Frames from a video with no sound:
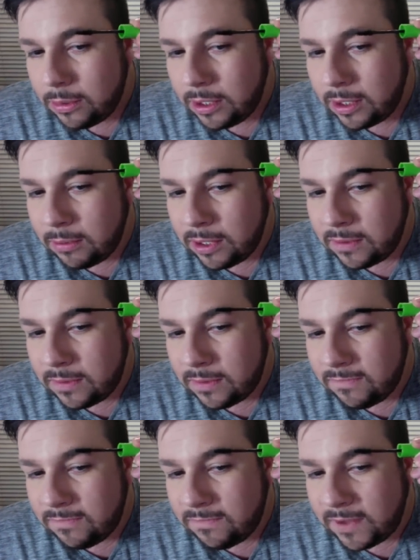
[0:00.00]
Now we get to
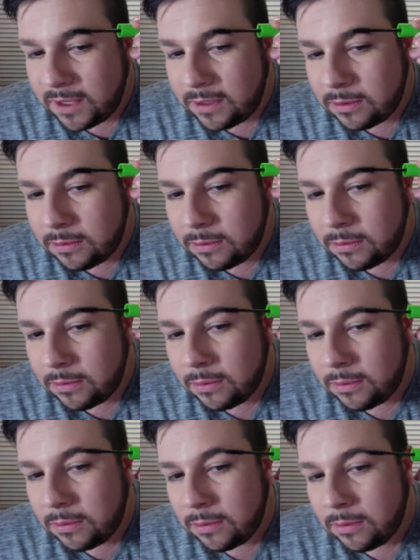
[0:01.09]
have fun.
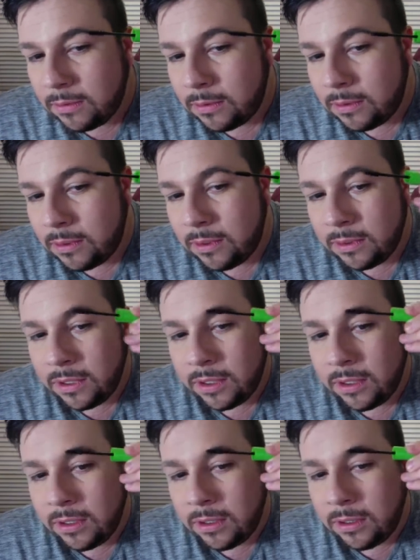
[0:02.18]
Okay.